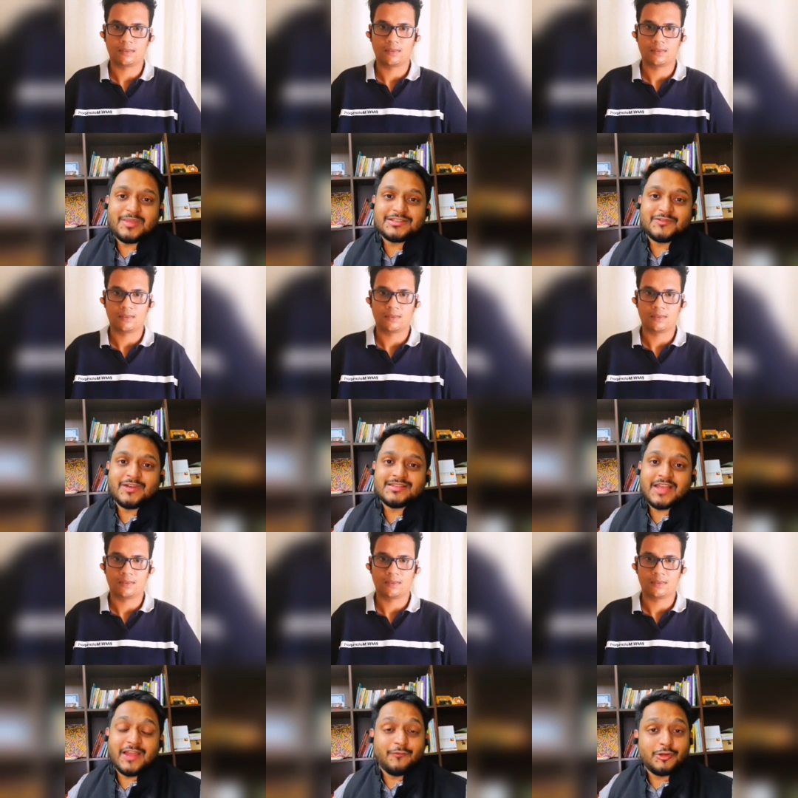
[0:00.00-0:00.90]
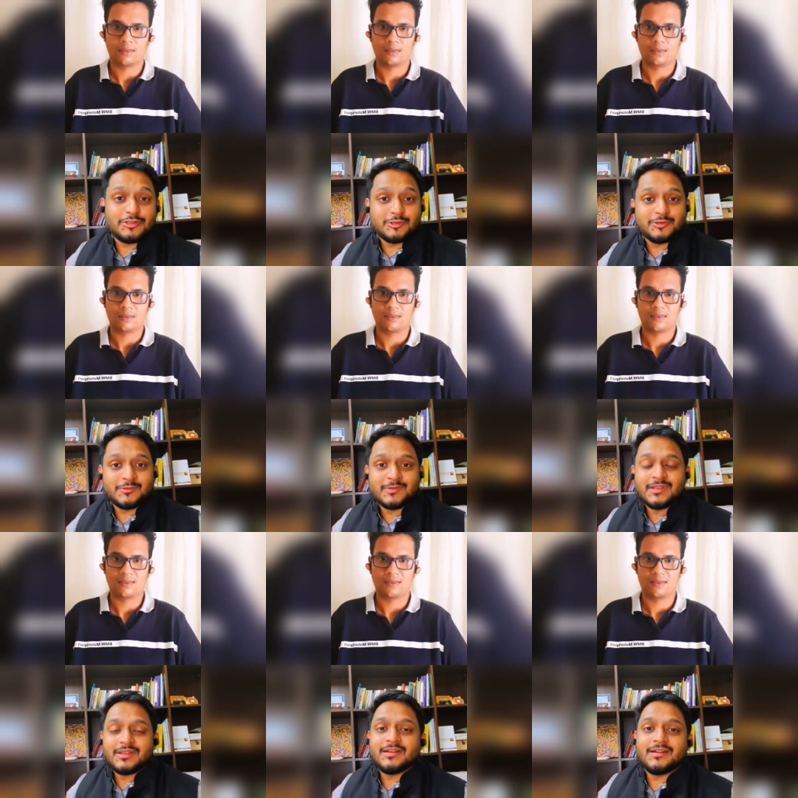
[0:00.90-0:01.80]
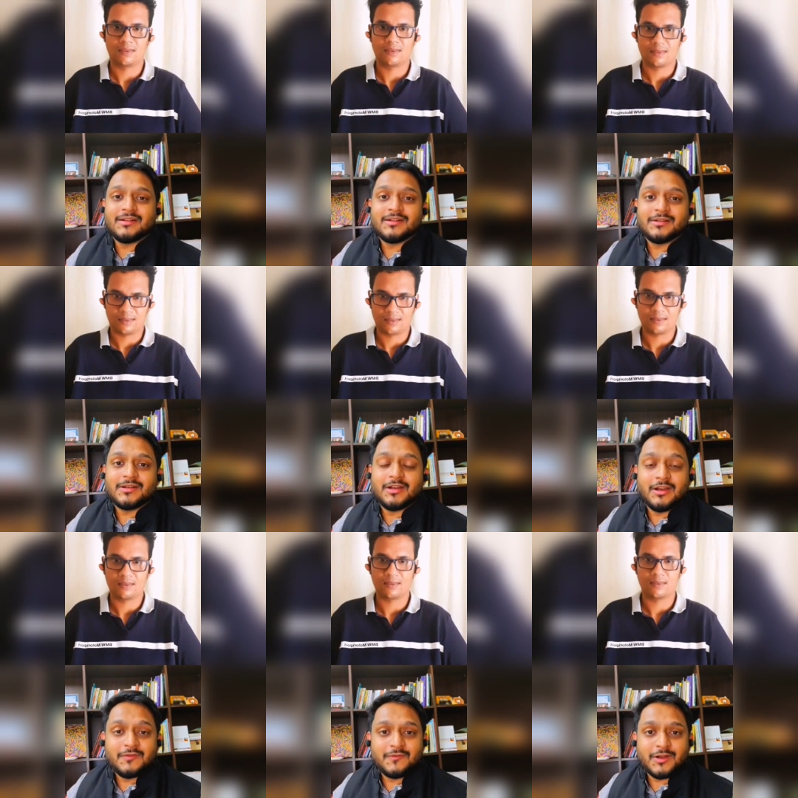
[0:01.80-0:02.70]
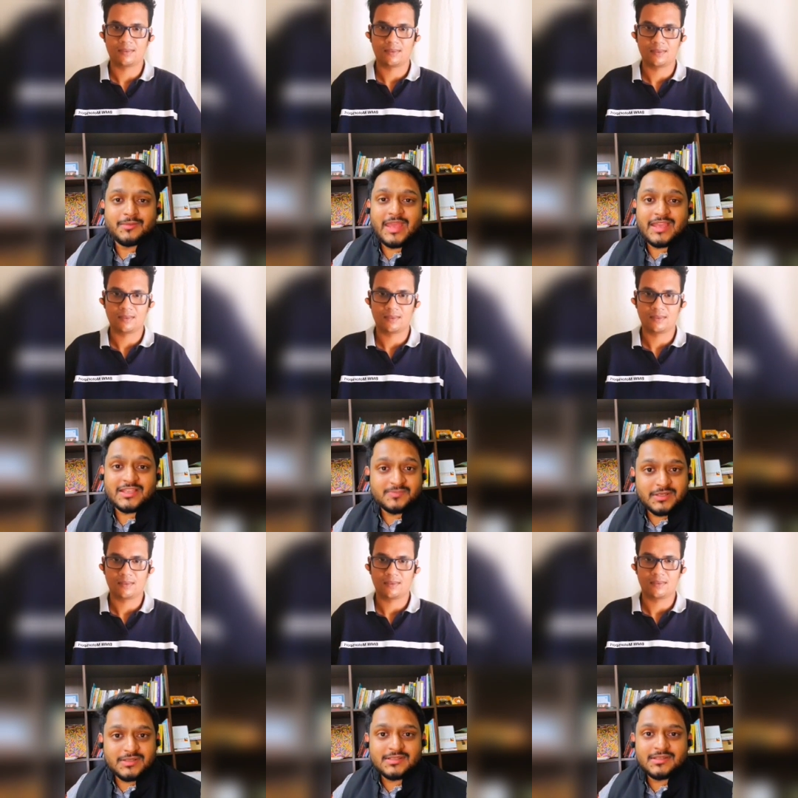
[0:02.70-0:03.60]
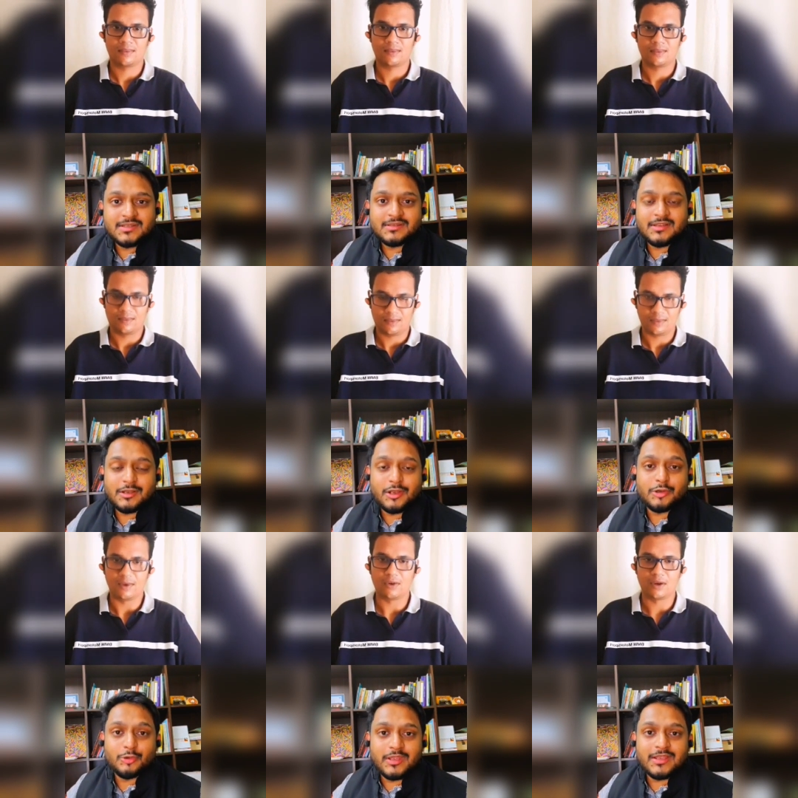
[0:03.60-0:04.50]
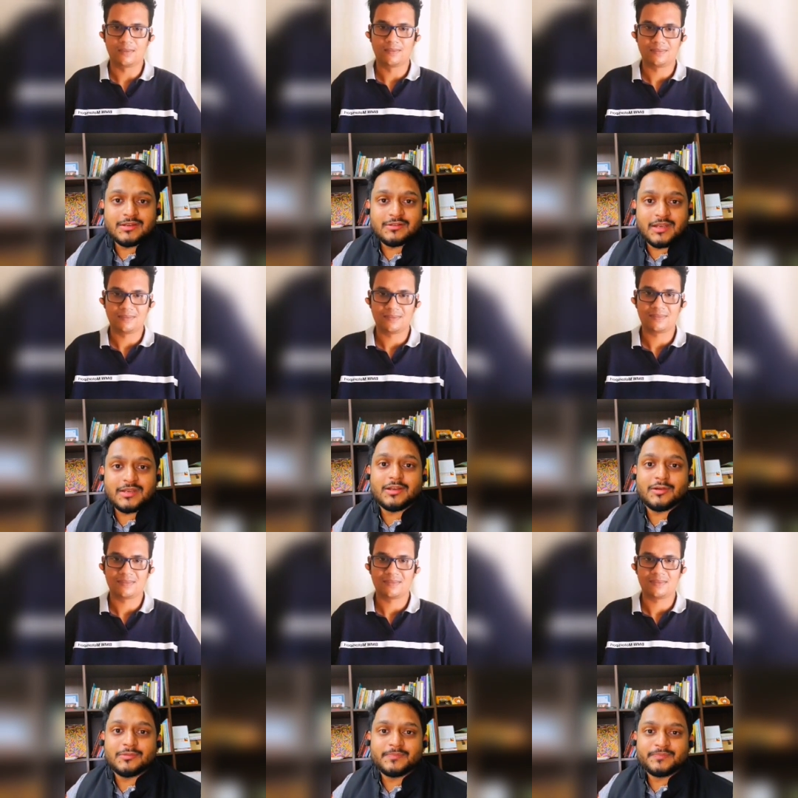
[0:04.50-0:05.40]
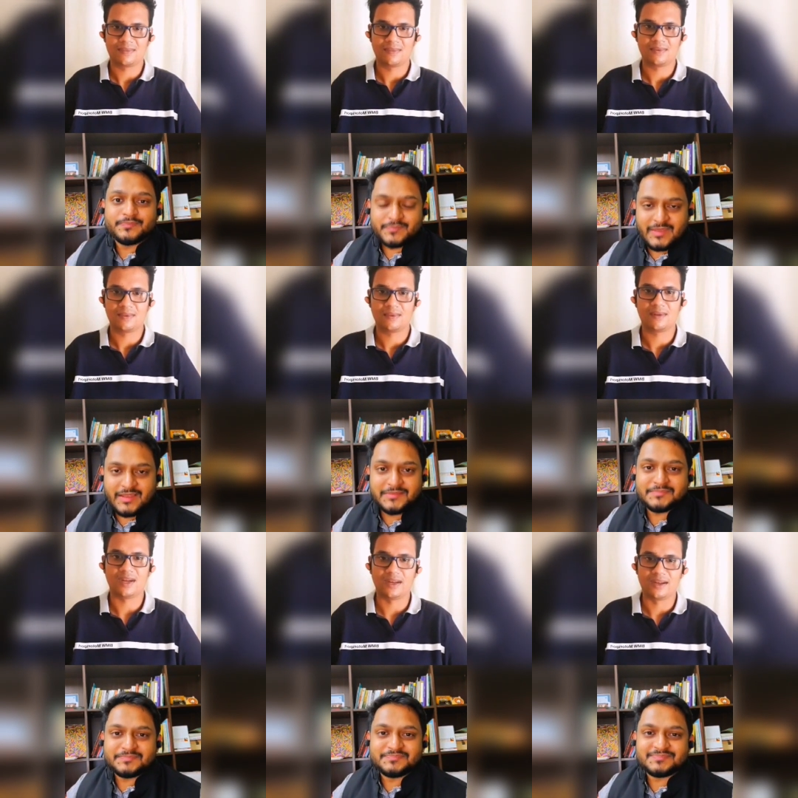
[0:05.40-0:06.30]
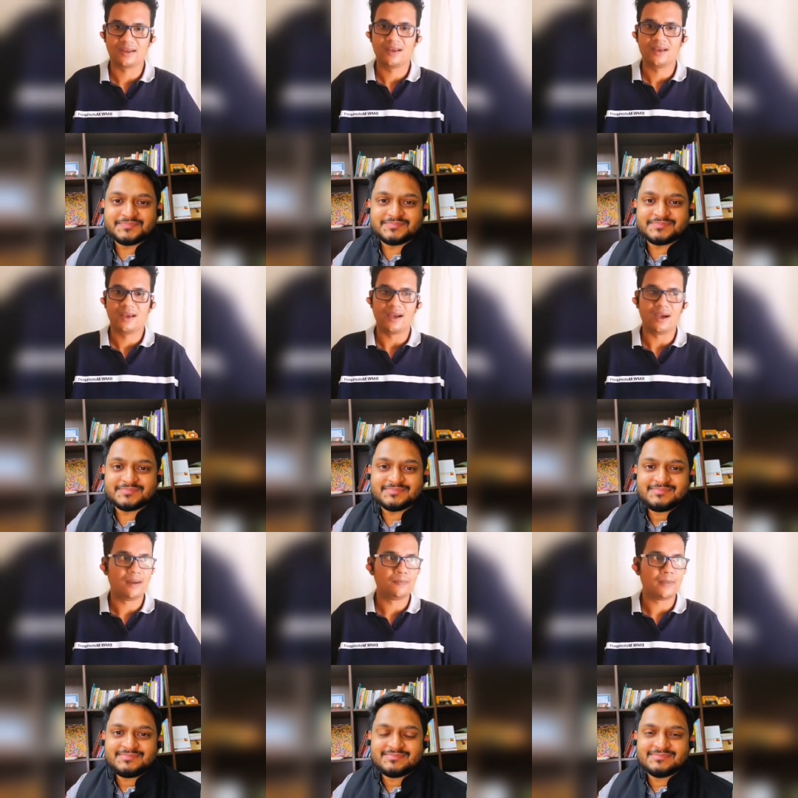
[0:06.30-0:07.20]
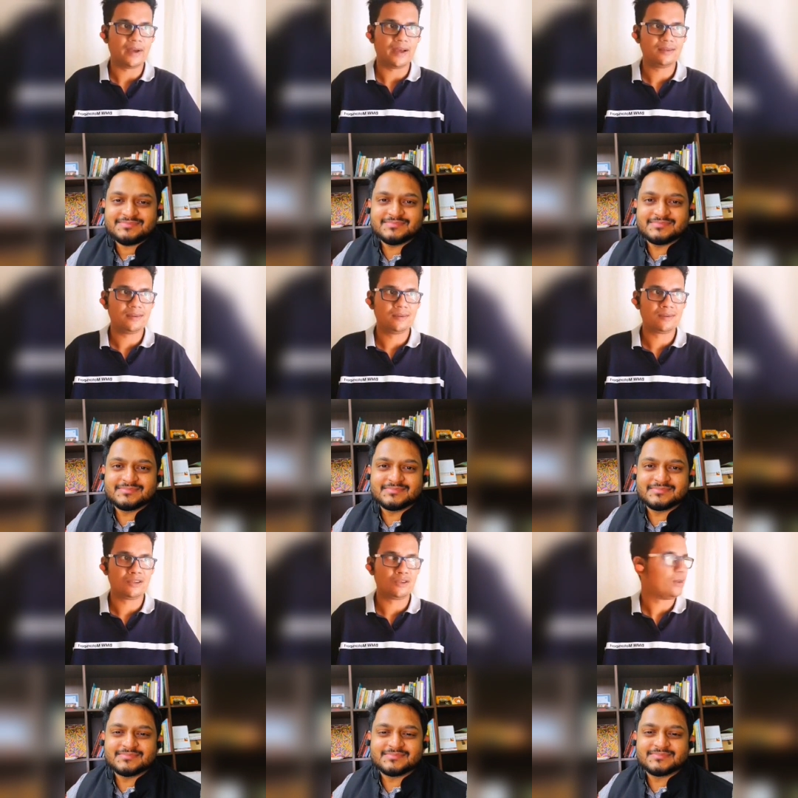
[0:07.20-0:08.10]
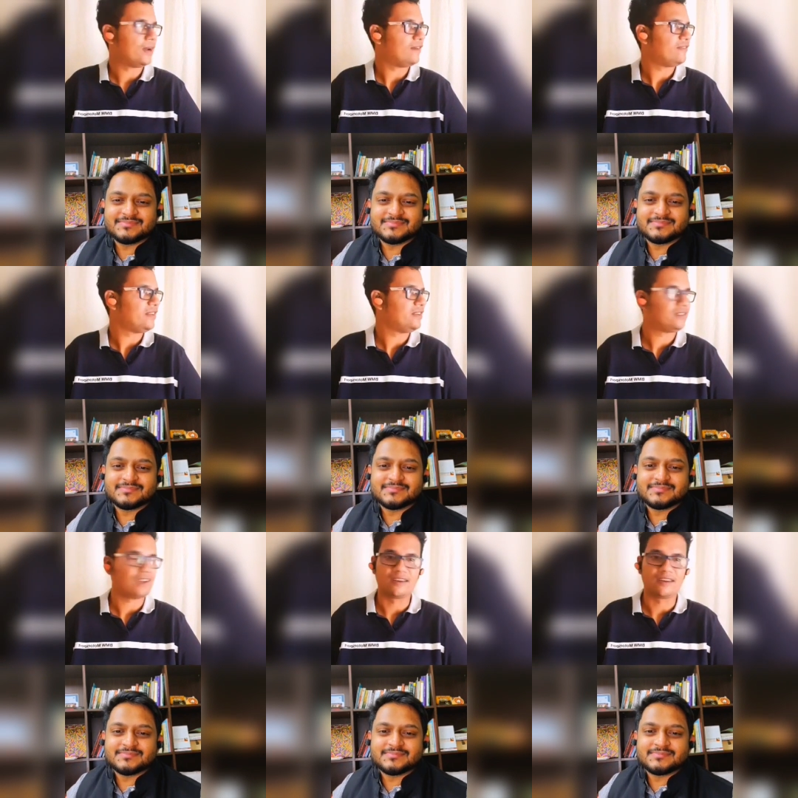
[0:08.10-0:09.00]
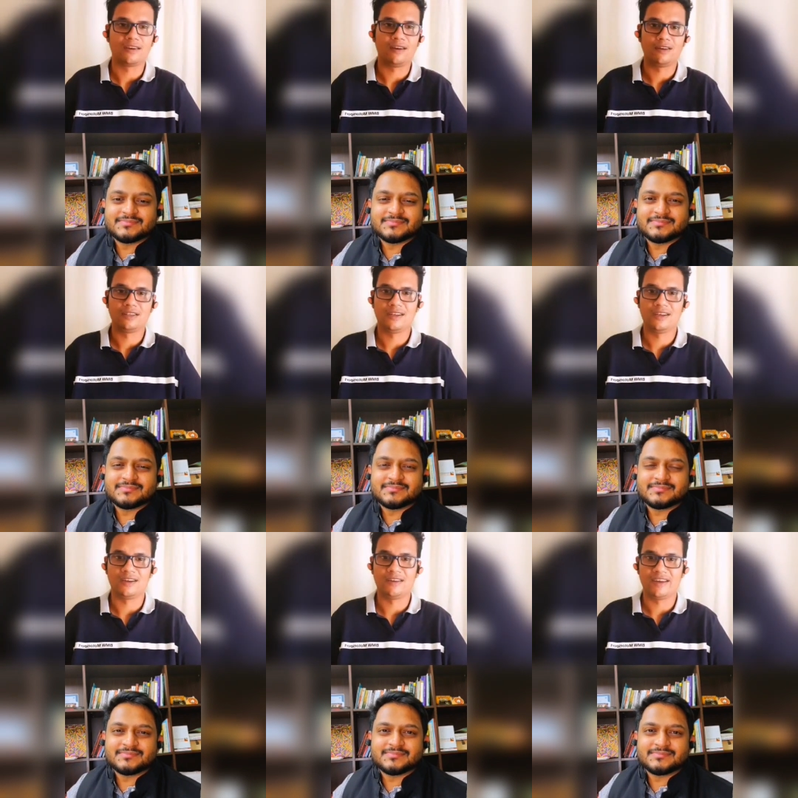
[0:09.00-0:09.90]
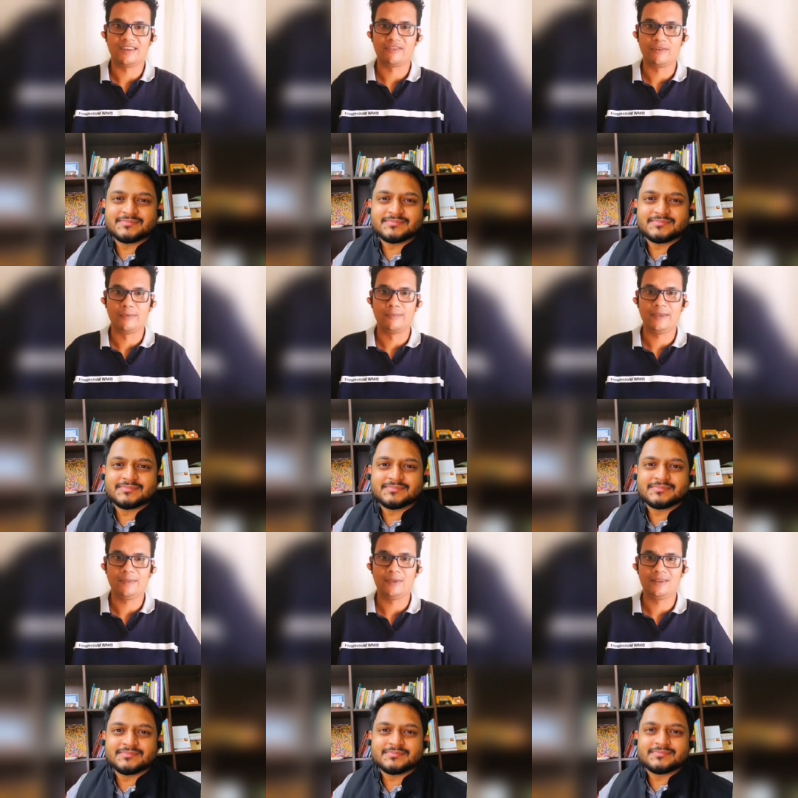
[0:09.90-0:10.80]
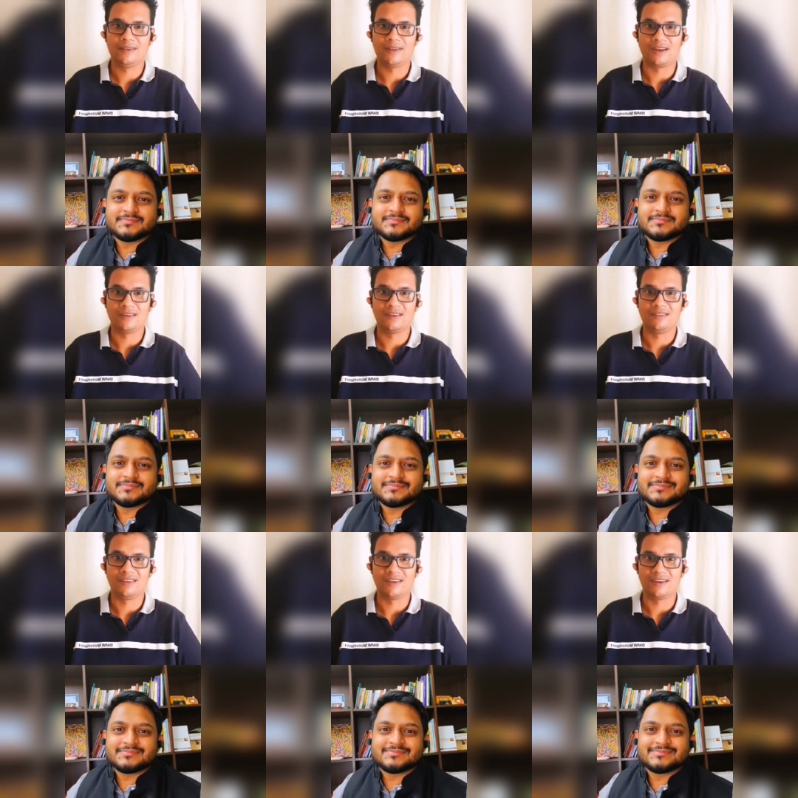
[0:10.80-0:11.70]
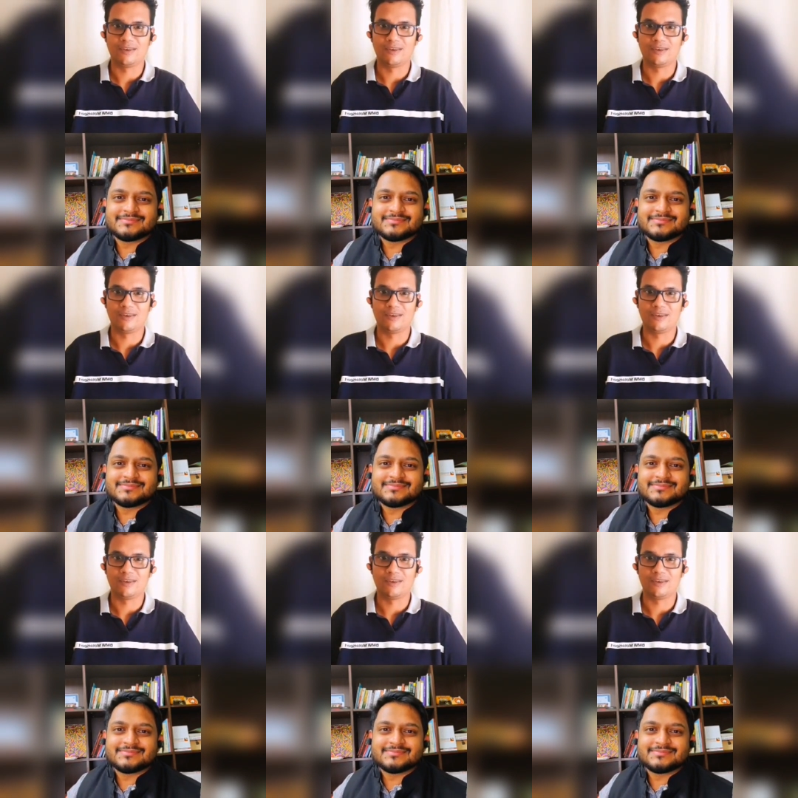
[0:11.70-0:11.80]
Speaker 1: is the best advice I've also uh, heard from experts that are doing right now. Yeah.
Speaker 2: Right. Um, and do you have any psychological advice for people currently sitting at